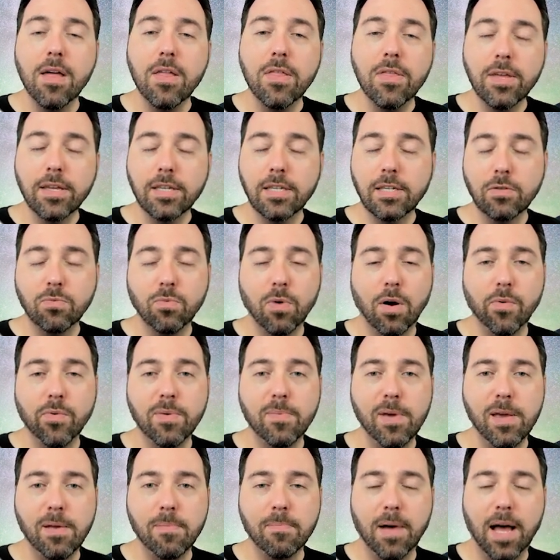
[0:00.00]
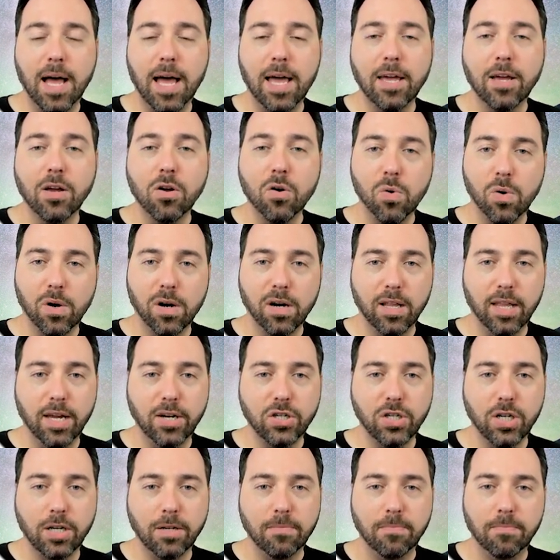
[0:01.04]
This is what we mean by
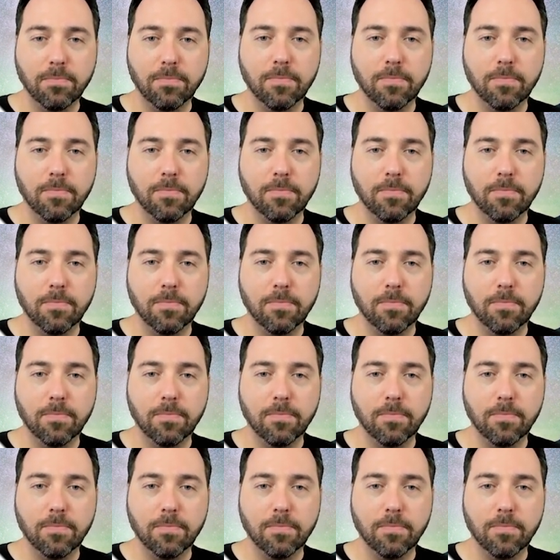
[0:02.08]
correlation.